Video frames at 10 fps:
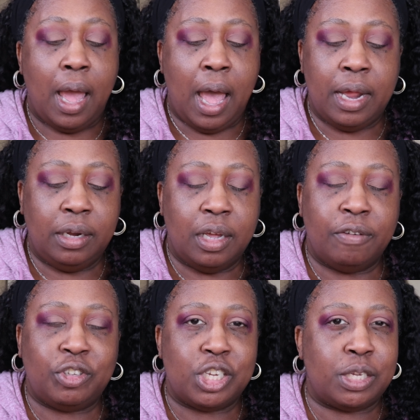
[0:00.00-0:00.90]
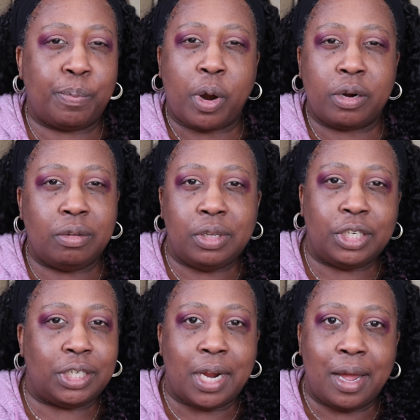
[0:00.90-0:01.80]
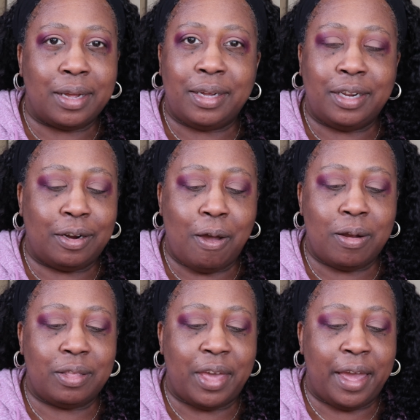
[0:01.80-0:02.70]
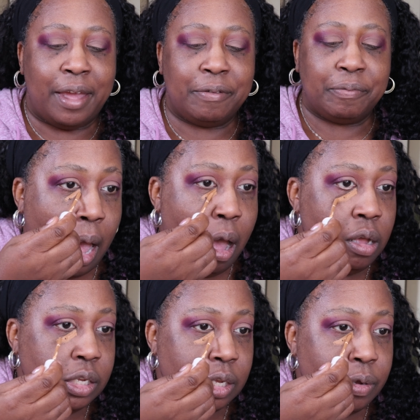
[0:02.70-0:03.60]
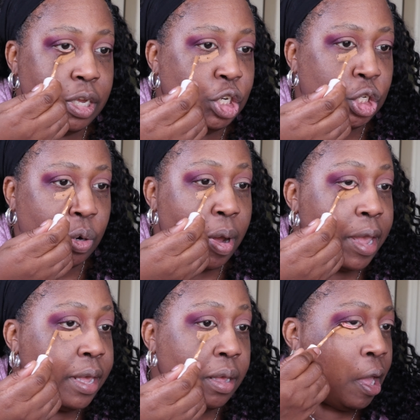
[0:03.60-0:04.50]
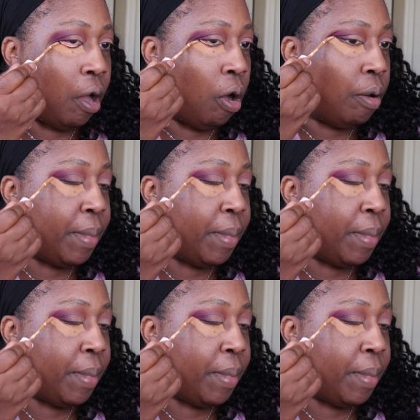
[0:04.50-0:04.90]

I love to sparkle and shine and all of that. I also enjoy an all